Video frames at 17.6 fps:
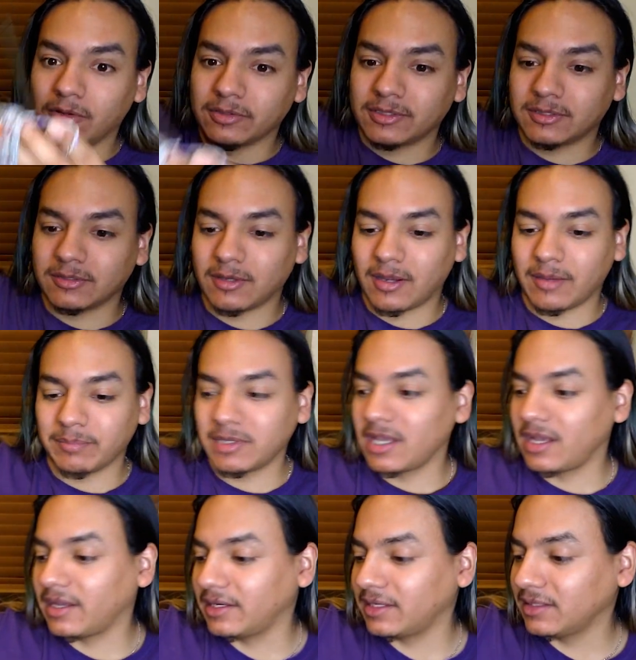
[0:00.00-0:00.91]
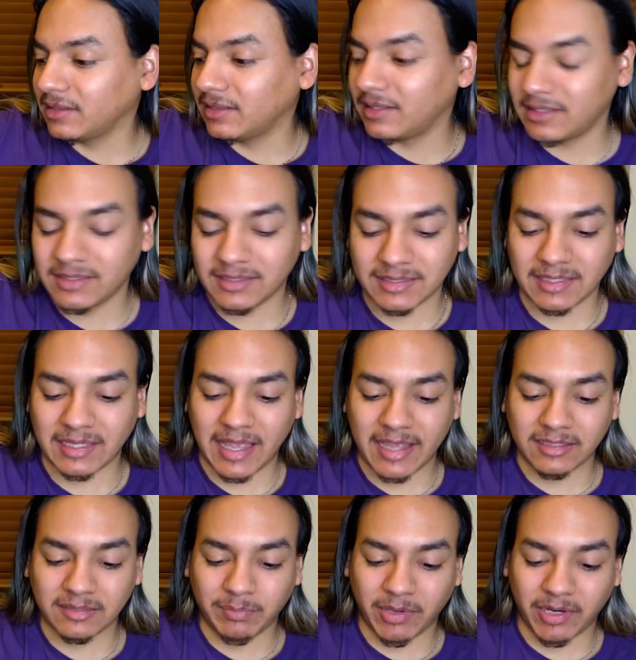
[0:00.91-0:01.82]
So I'm cutting this
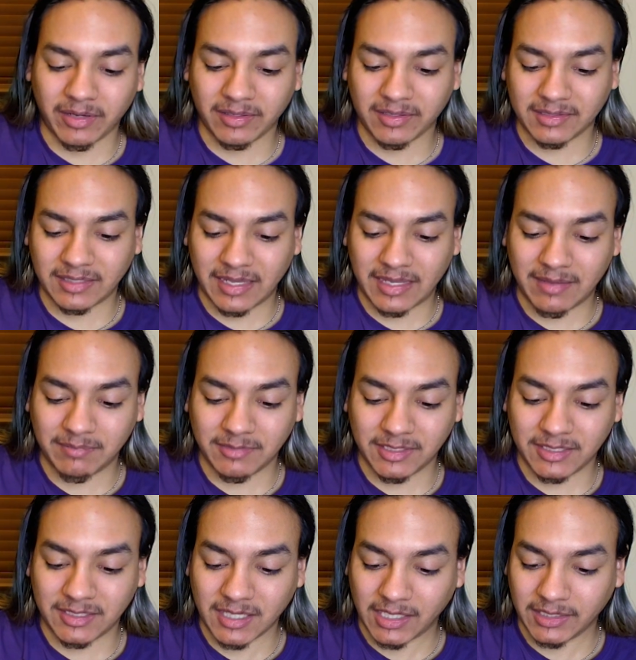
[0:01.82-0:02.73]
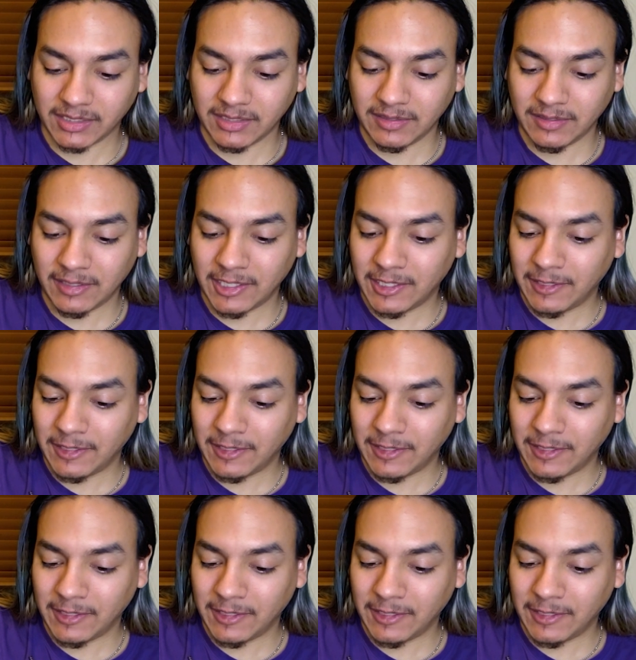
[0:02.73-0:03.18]
last part because I am done